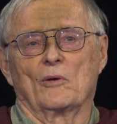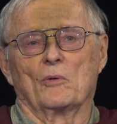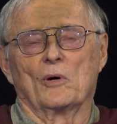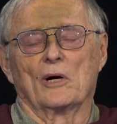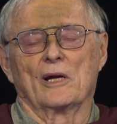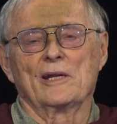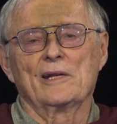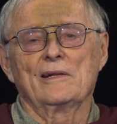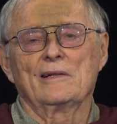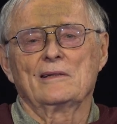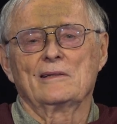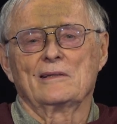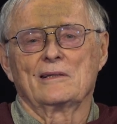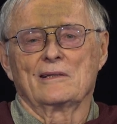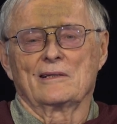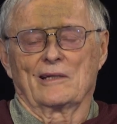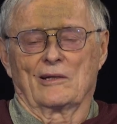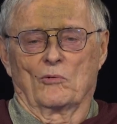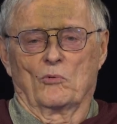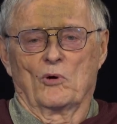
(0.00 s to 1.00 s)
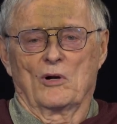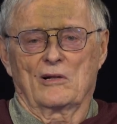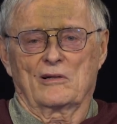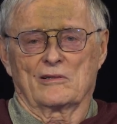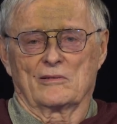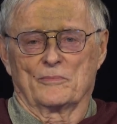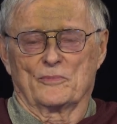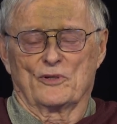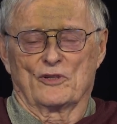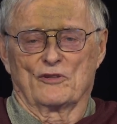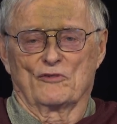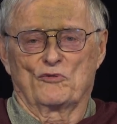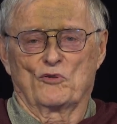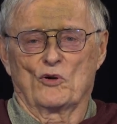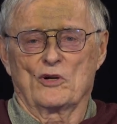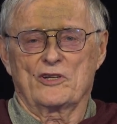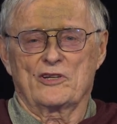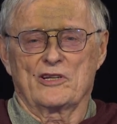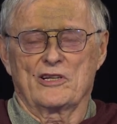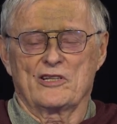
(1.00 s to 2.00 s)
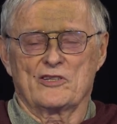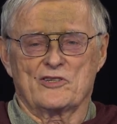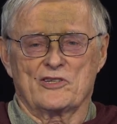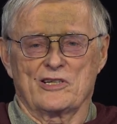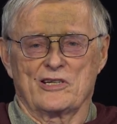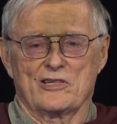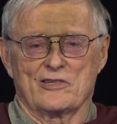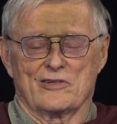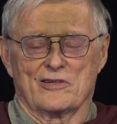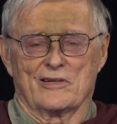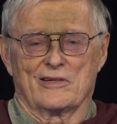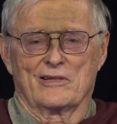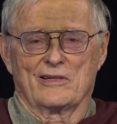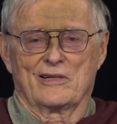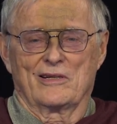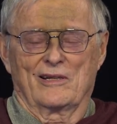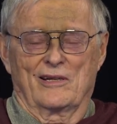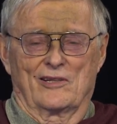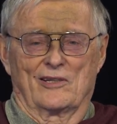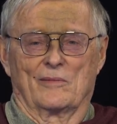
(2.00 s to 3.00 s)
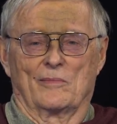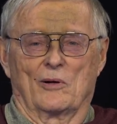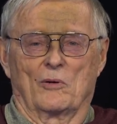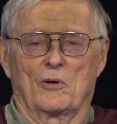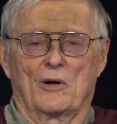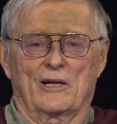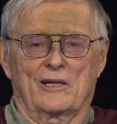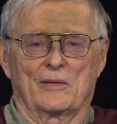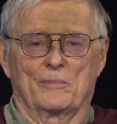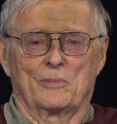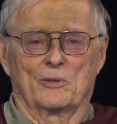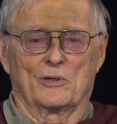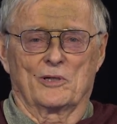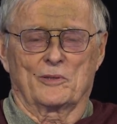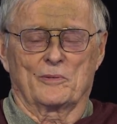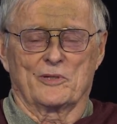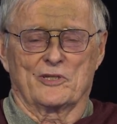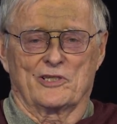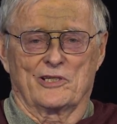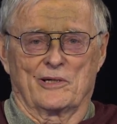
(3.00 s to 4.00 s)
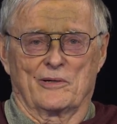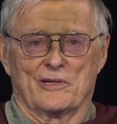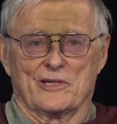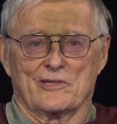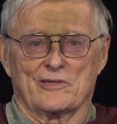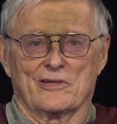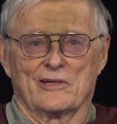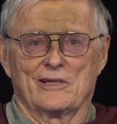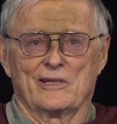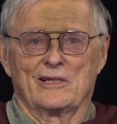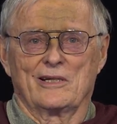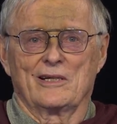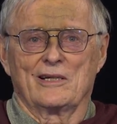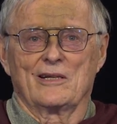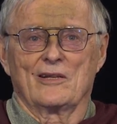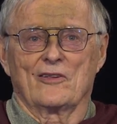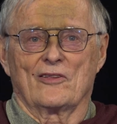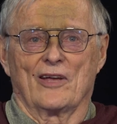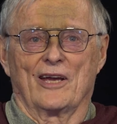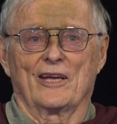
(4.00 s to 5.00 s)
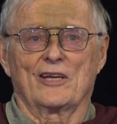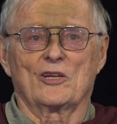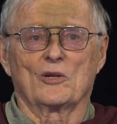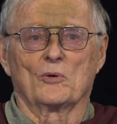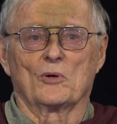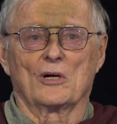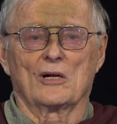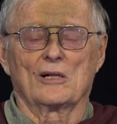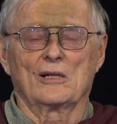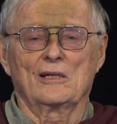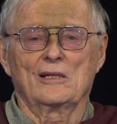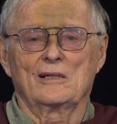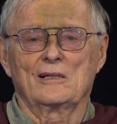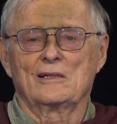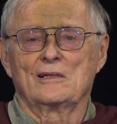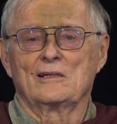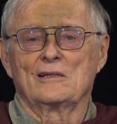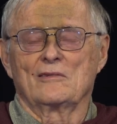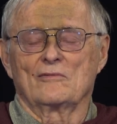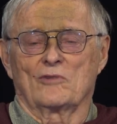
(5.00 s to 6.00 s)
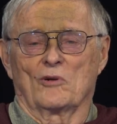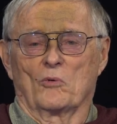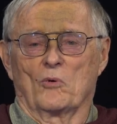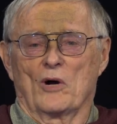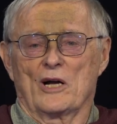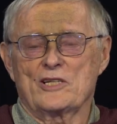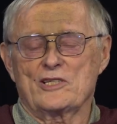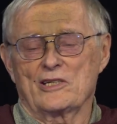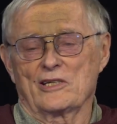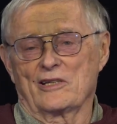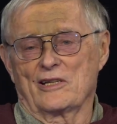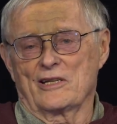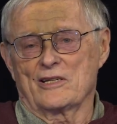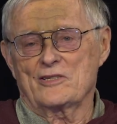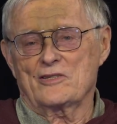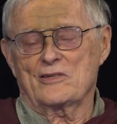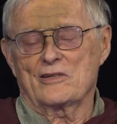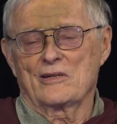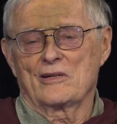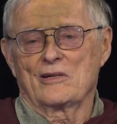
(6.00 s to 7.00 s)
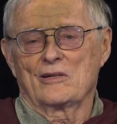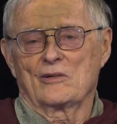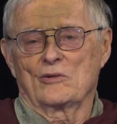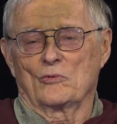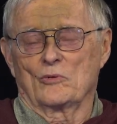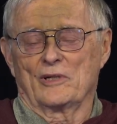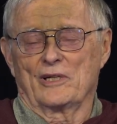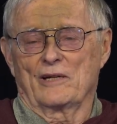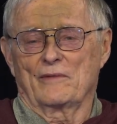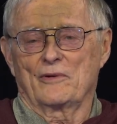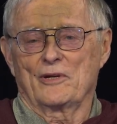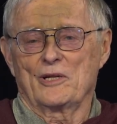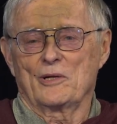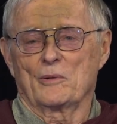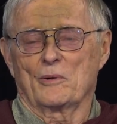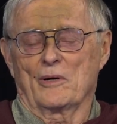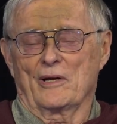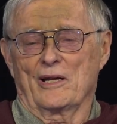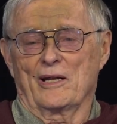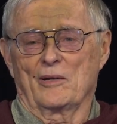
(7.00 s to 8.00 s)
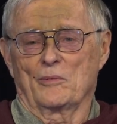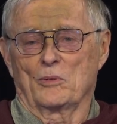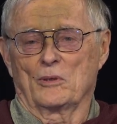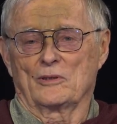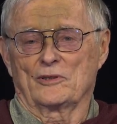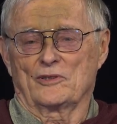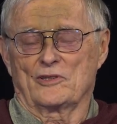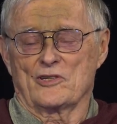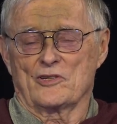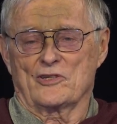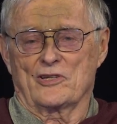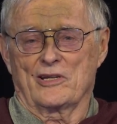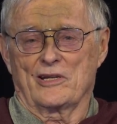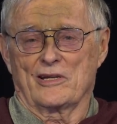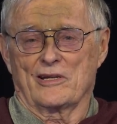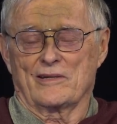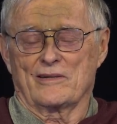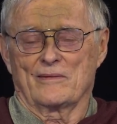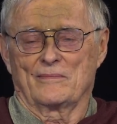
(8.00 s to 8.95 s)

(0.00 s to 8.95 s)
everyone, and welcome to the 14th season of the Milwaukie Poetry Series. Thank you all for watching this whenever you are able to see it.